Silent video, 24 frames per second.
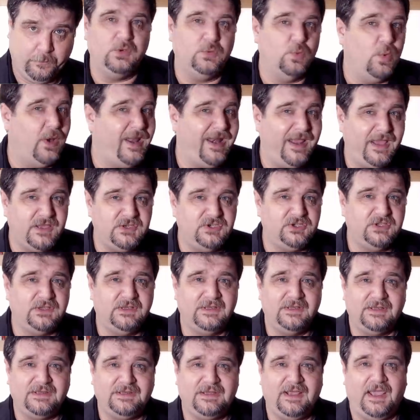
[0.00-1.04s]
with one engine
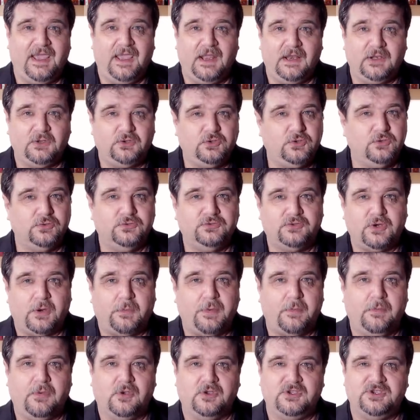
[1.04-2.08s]
in the tail, two
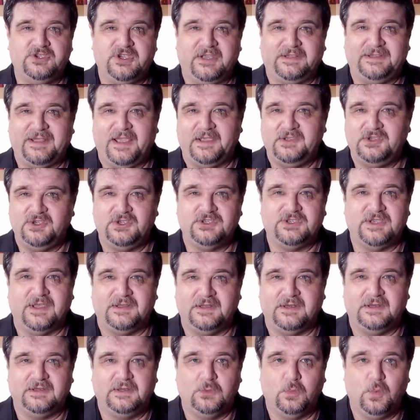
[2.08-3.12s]
droppable jet engines
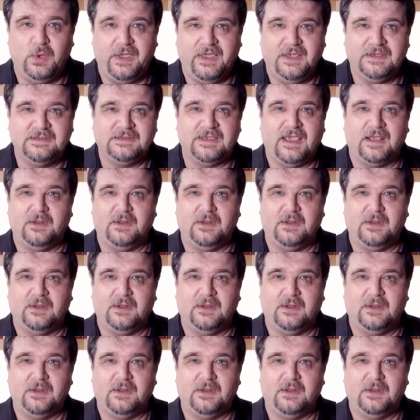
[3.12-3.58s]
under the wings,